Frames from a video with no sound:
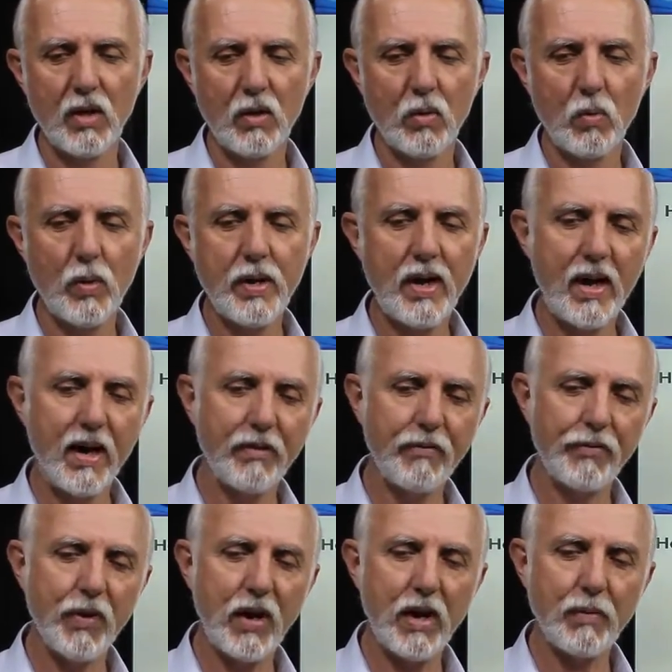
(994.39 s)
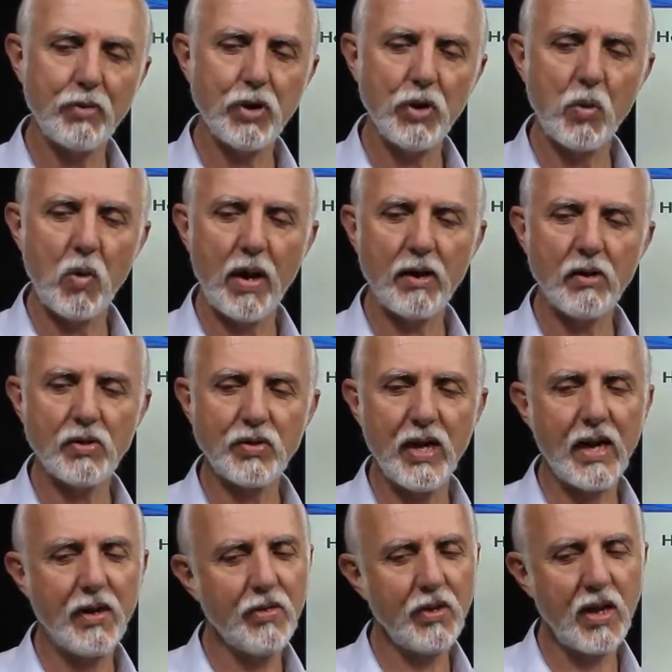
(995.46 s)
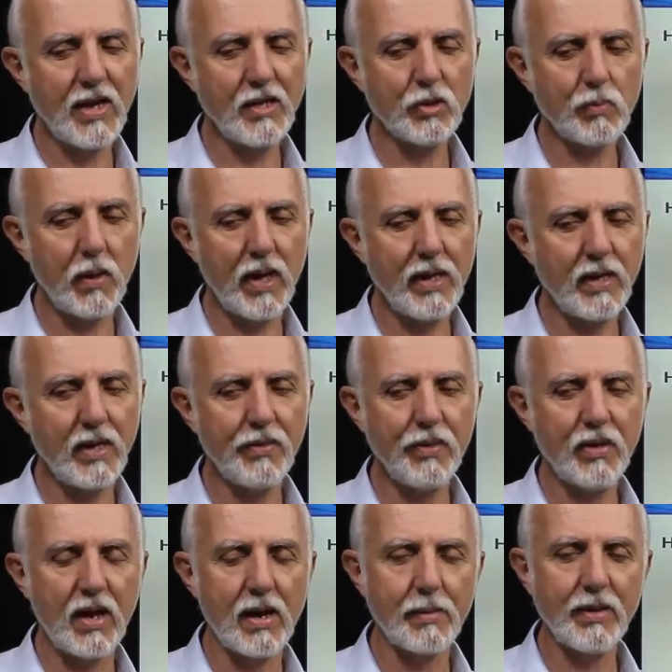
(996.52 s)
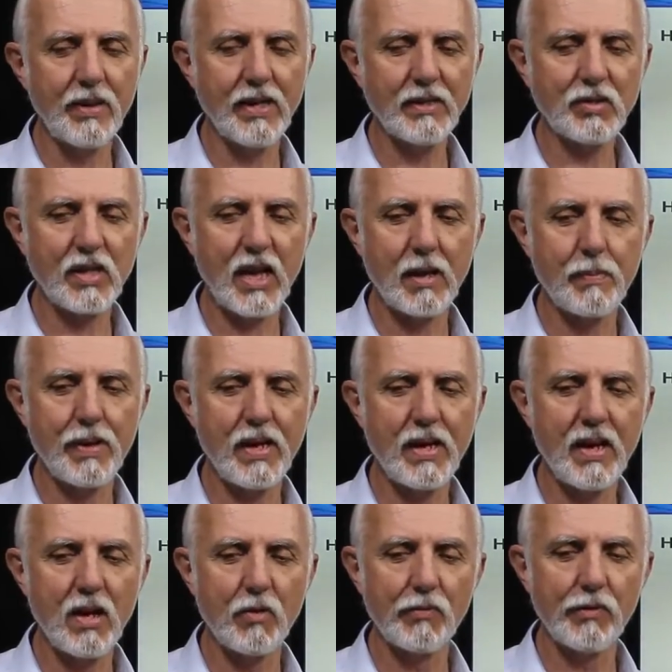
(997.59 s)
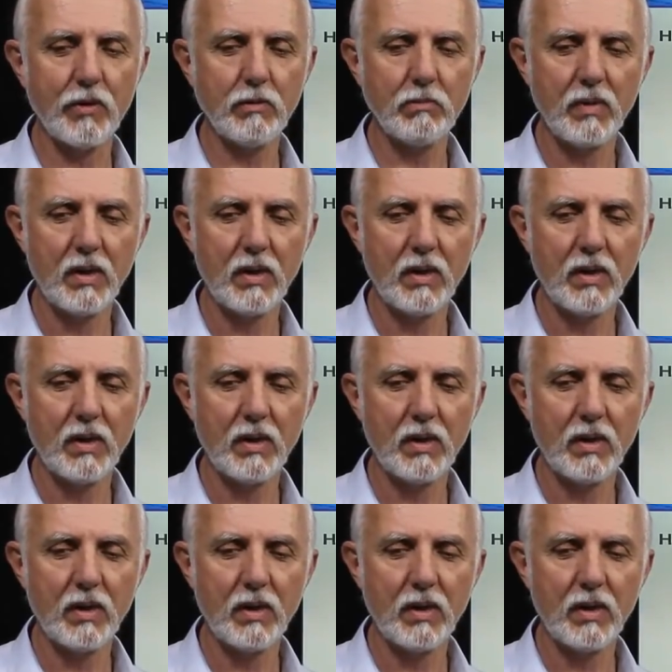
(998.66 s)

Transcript: We have 2 honors and the 9 spot in the diamond. That's got to be helpful.